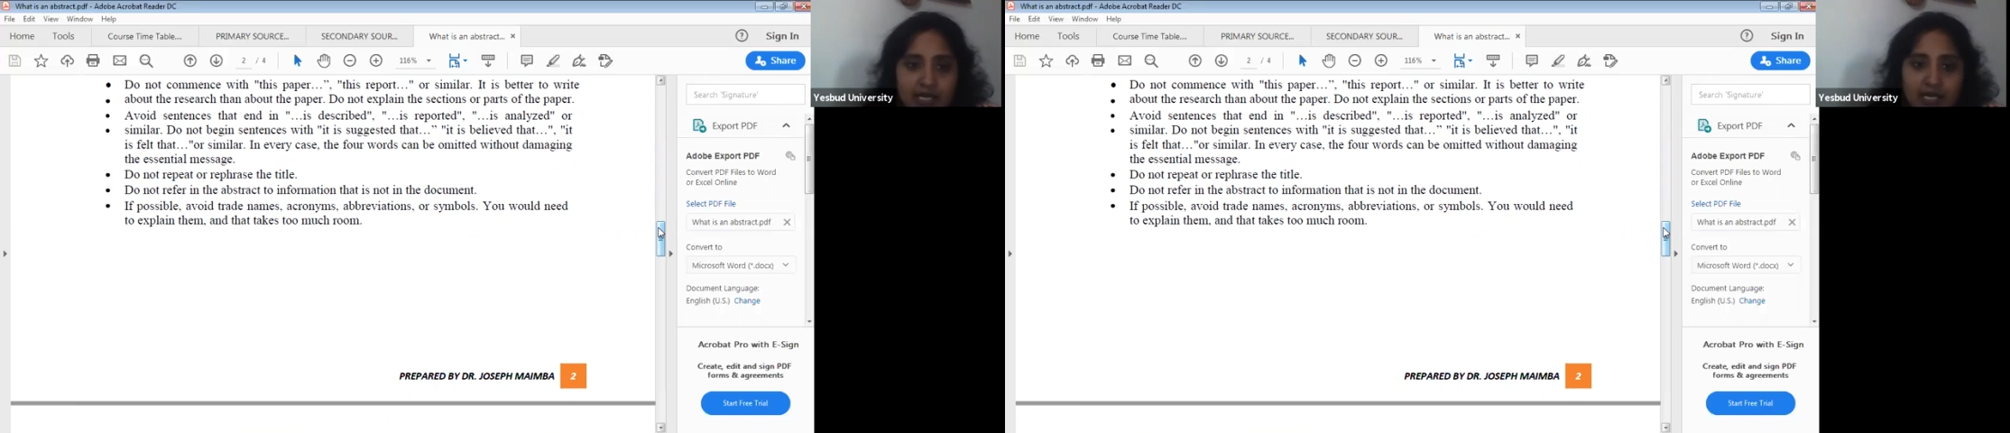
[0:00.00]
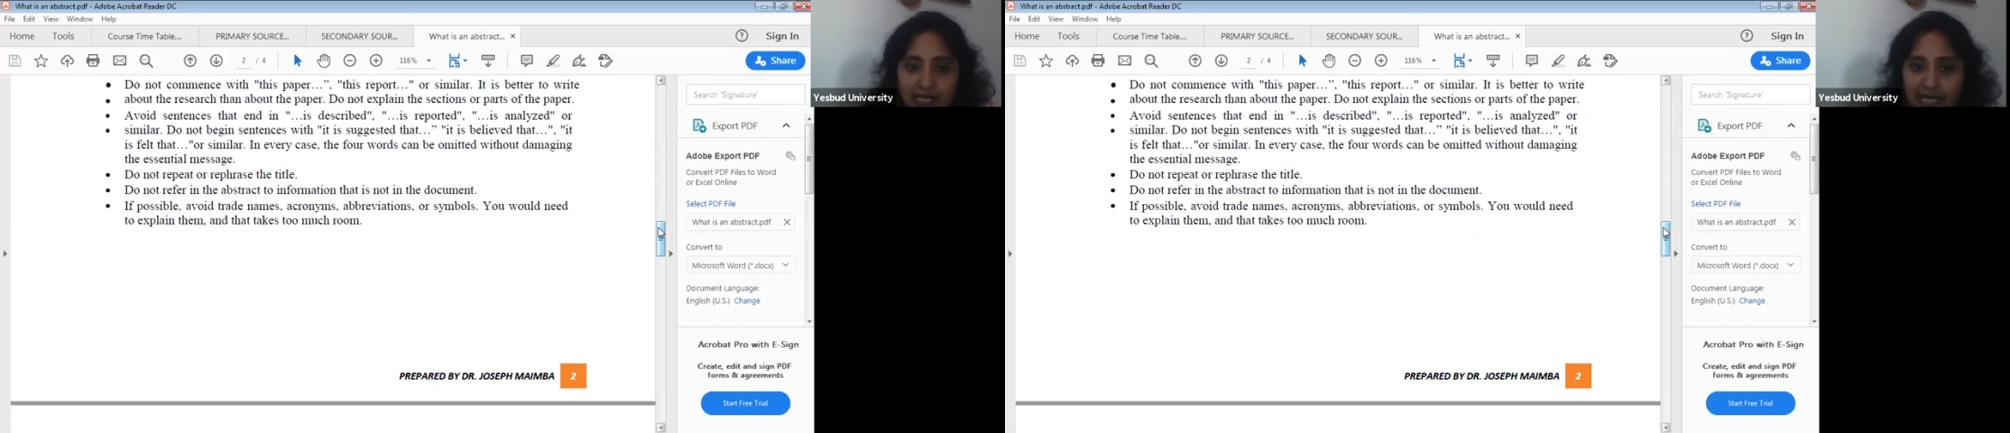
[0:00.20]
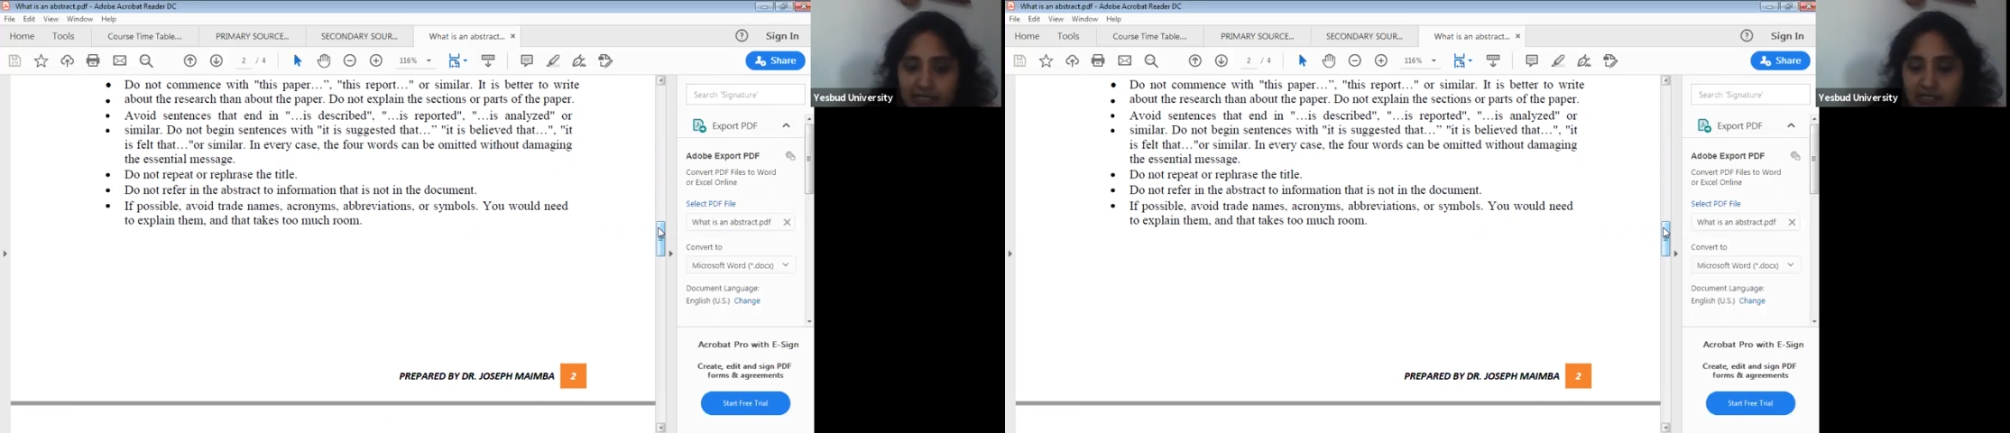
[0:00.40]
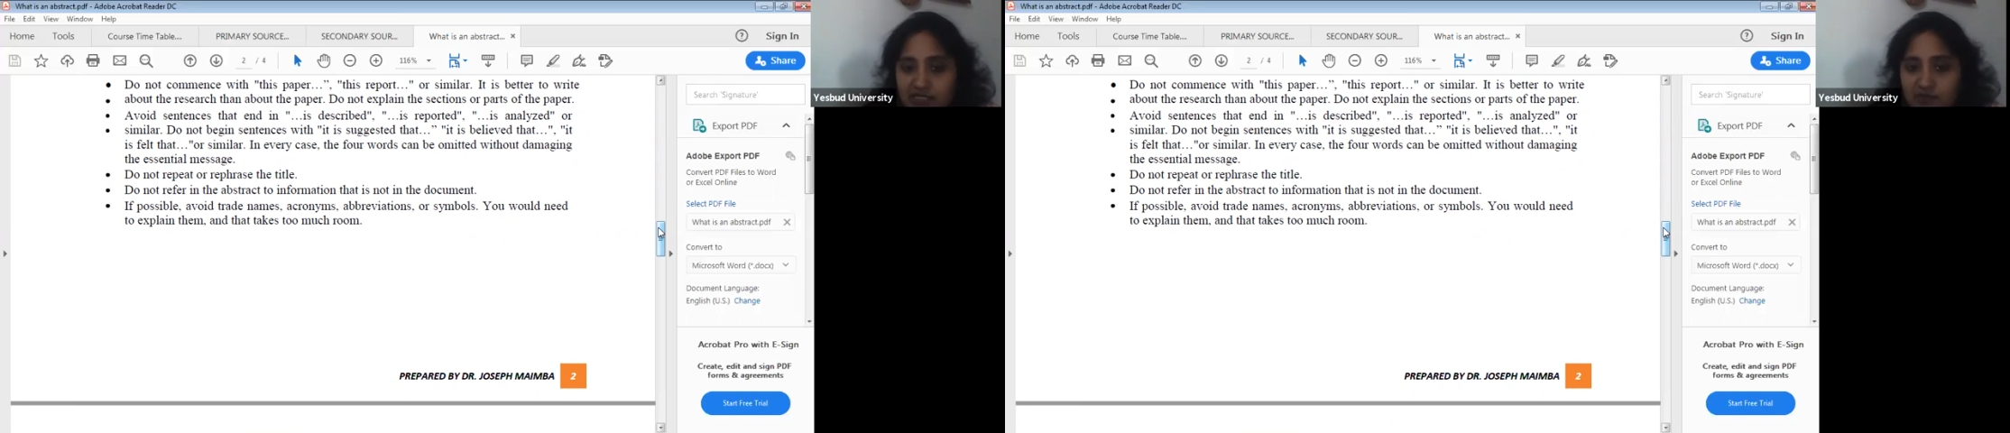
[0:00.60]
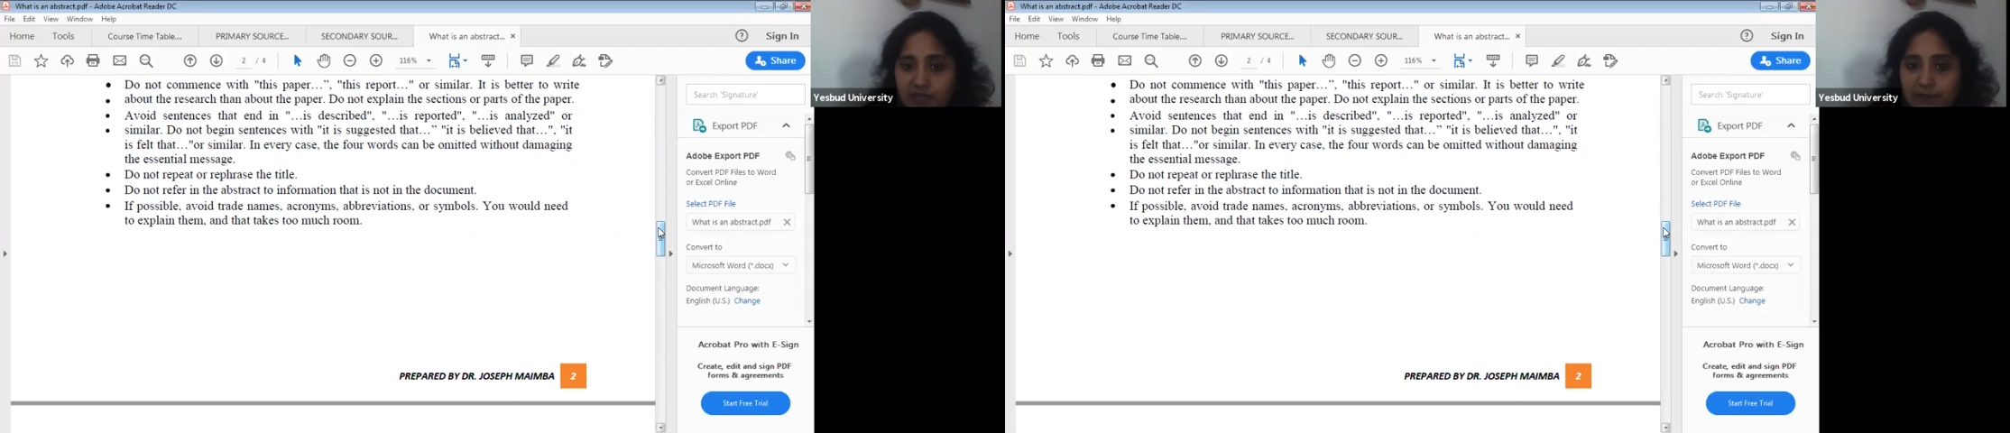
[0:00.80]
like this
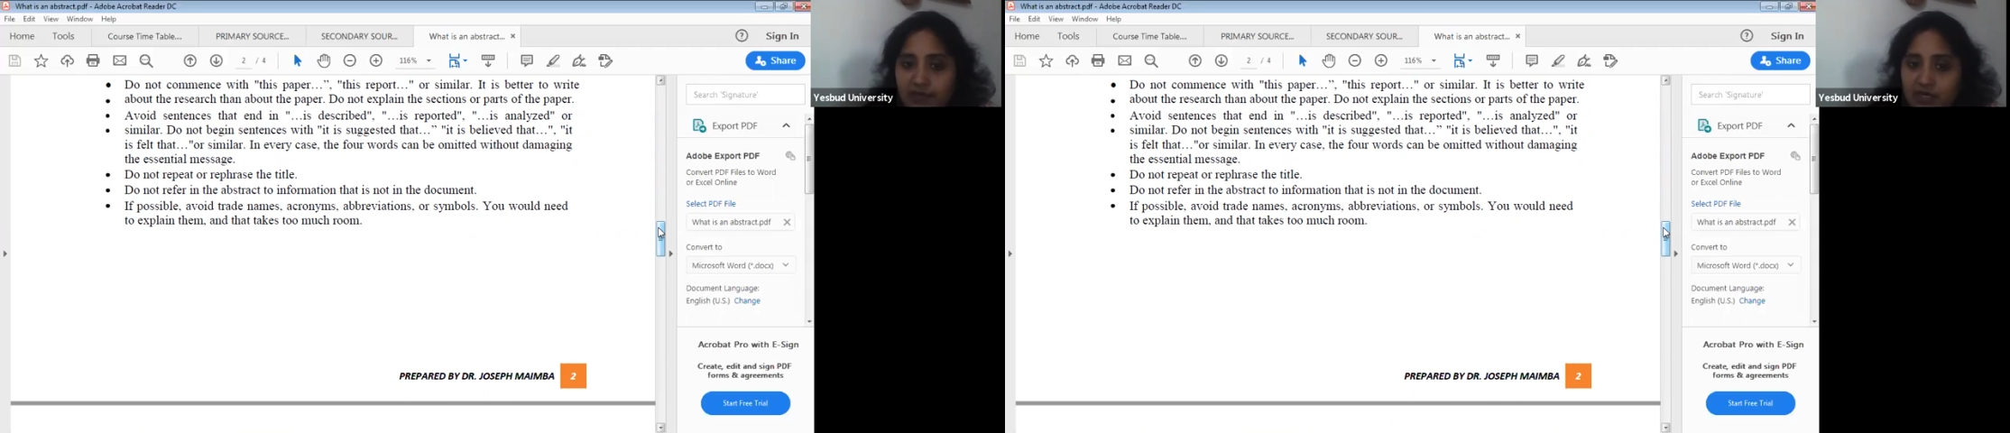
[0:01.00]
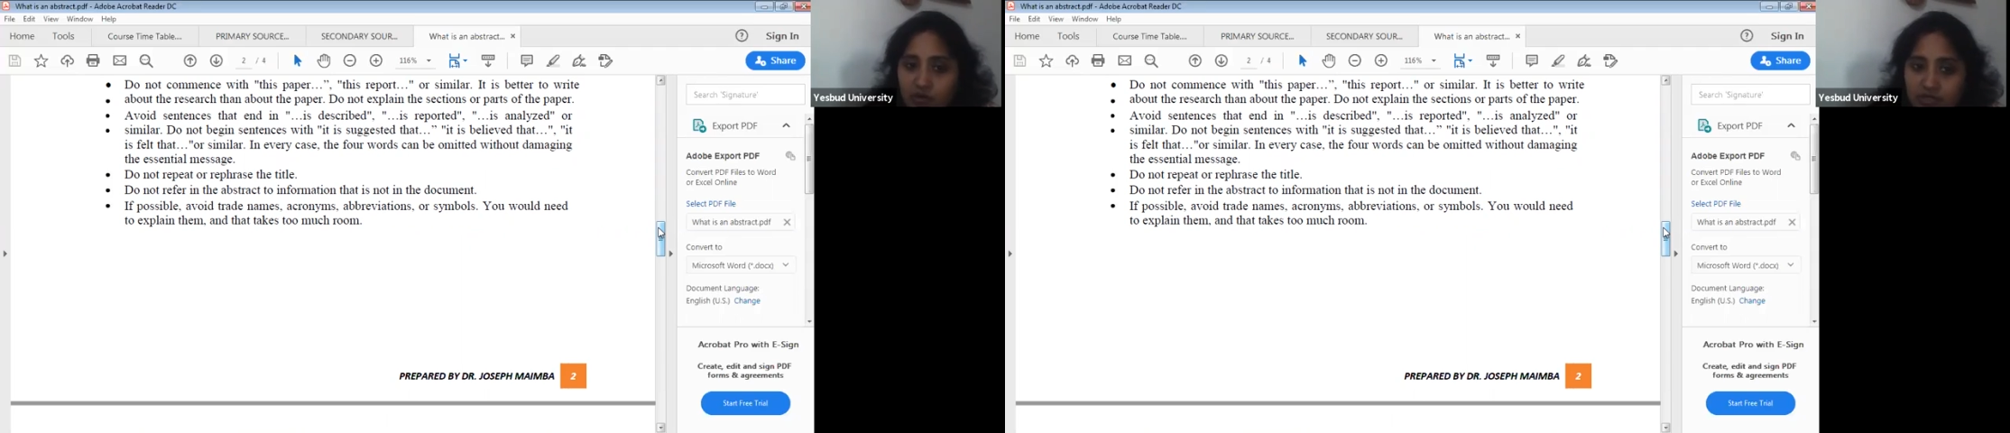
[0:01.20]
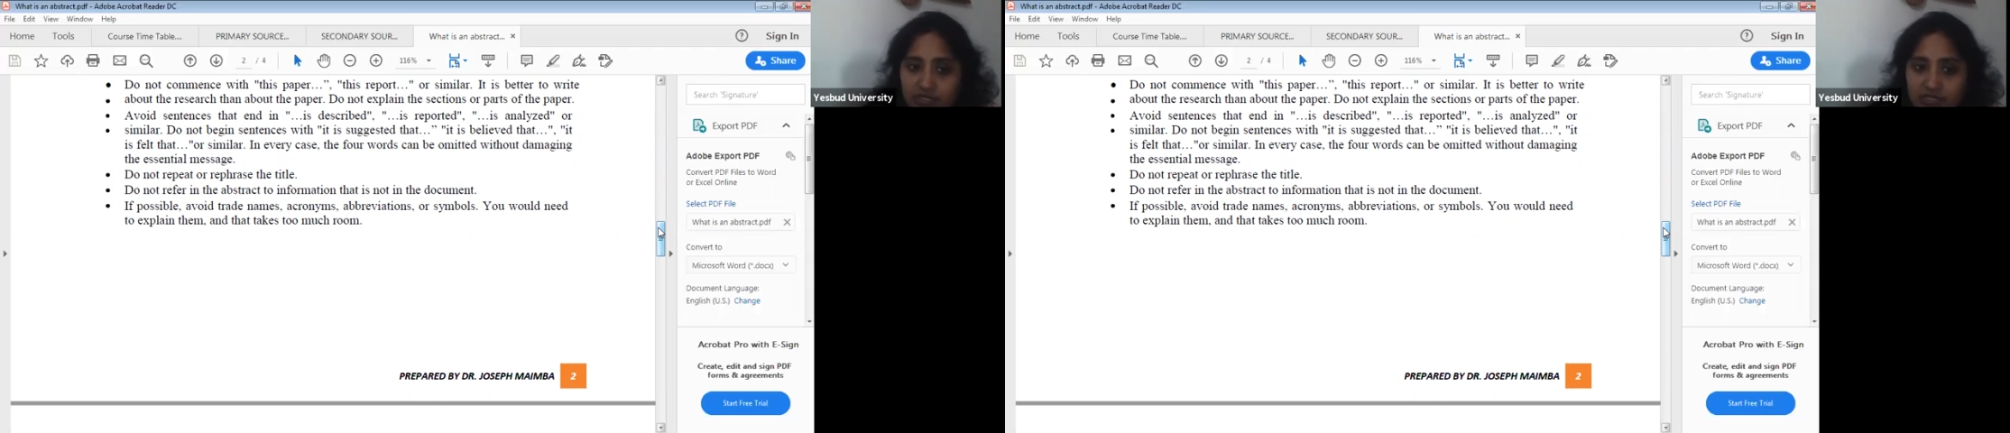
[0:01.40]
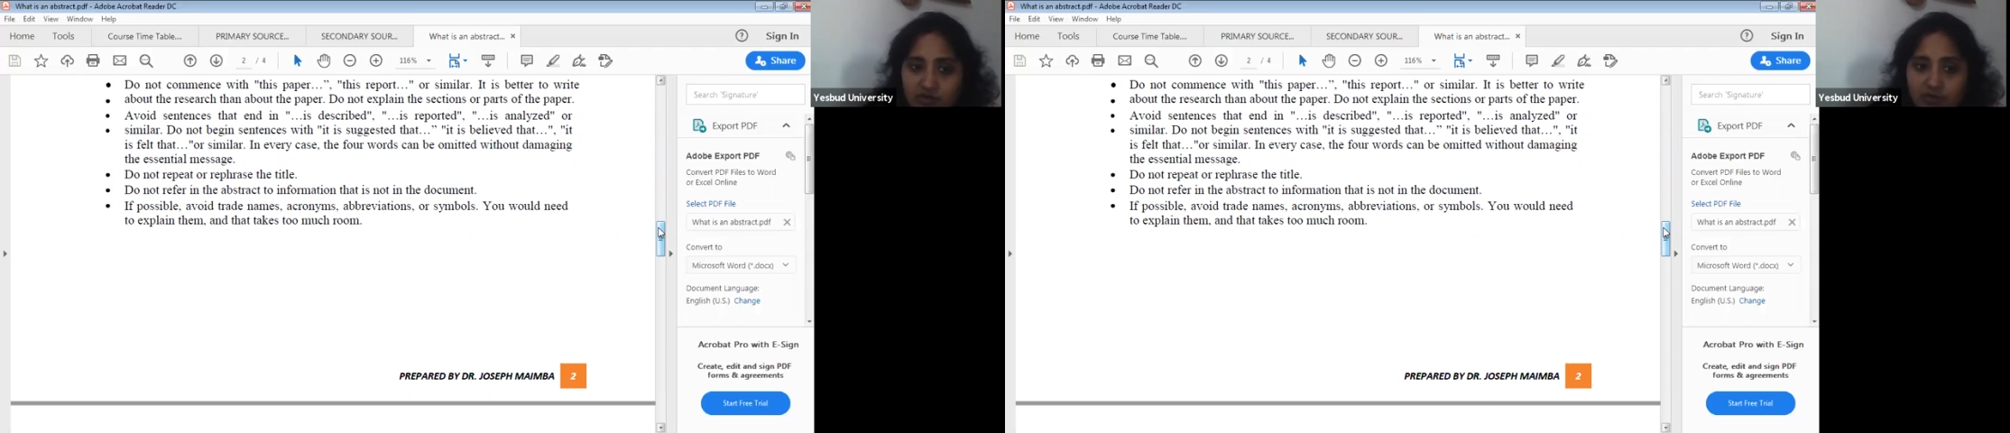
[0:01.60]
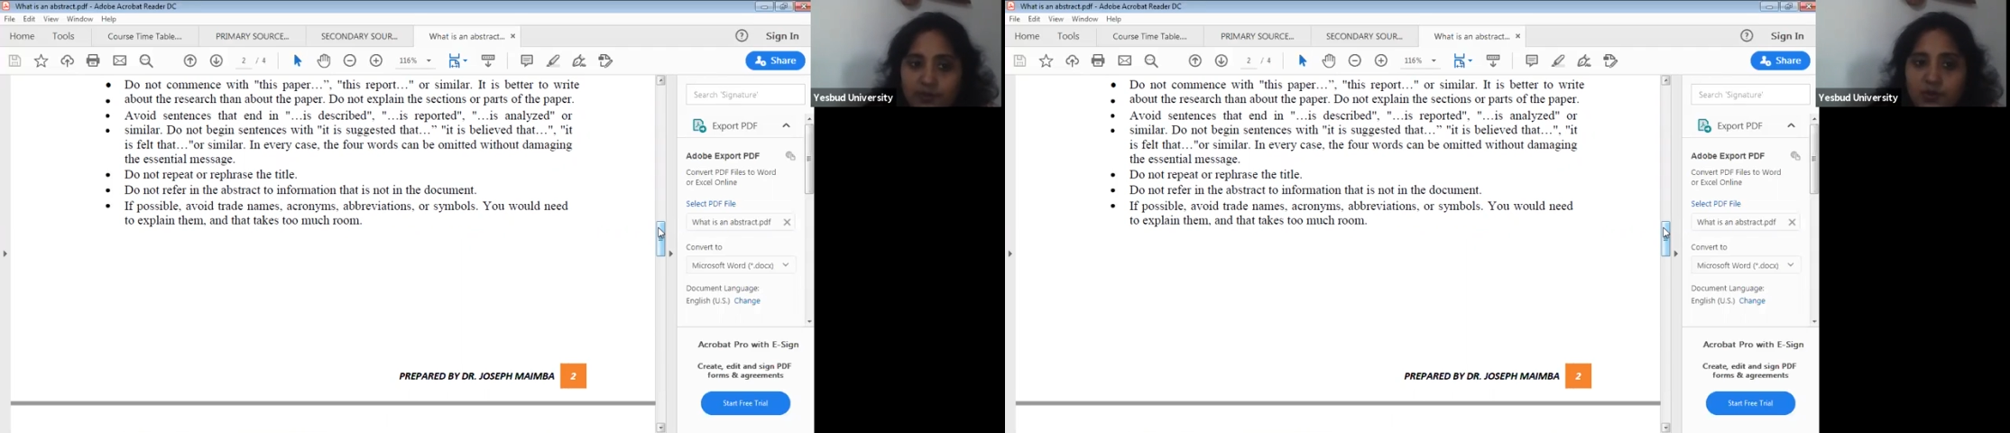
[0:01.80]
paper or this
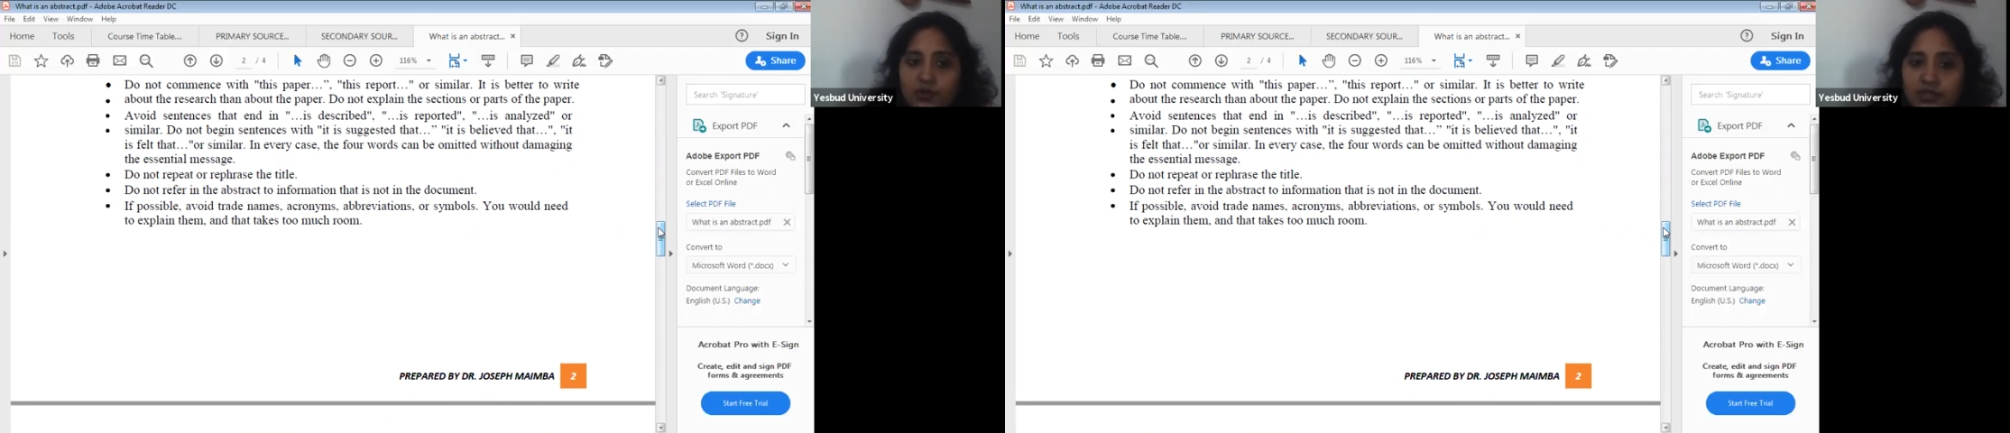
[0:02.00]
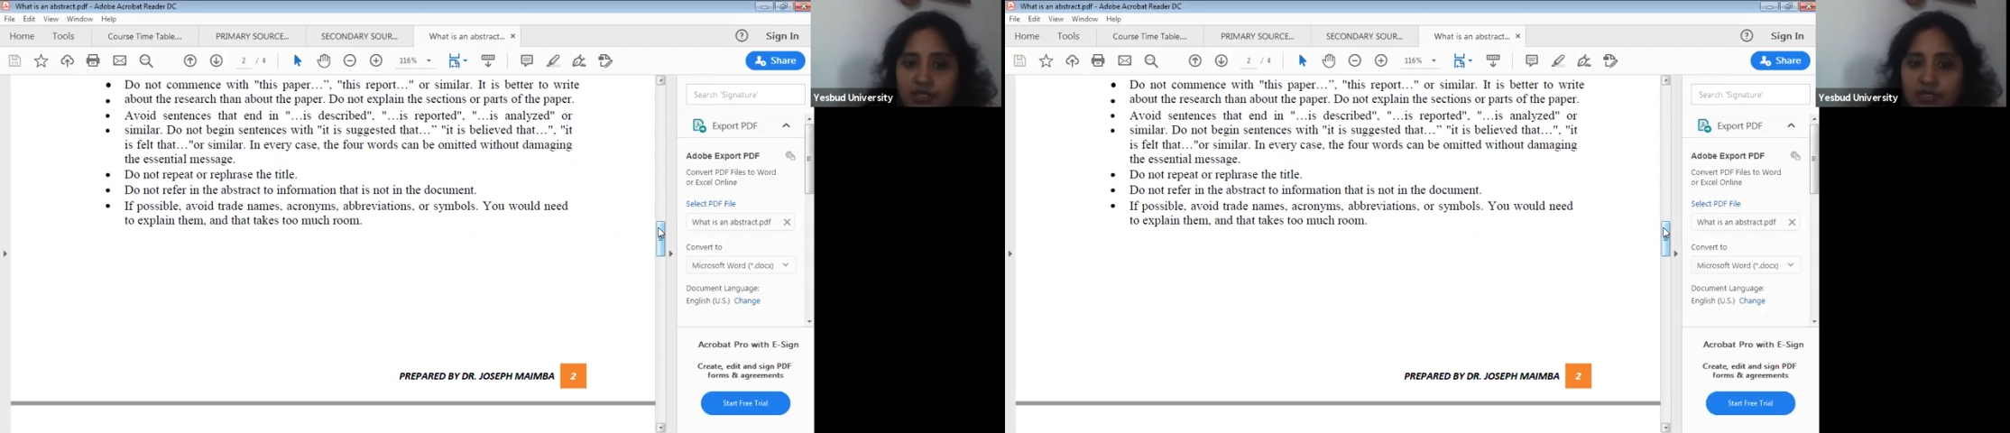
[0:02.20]
report.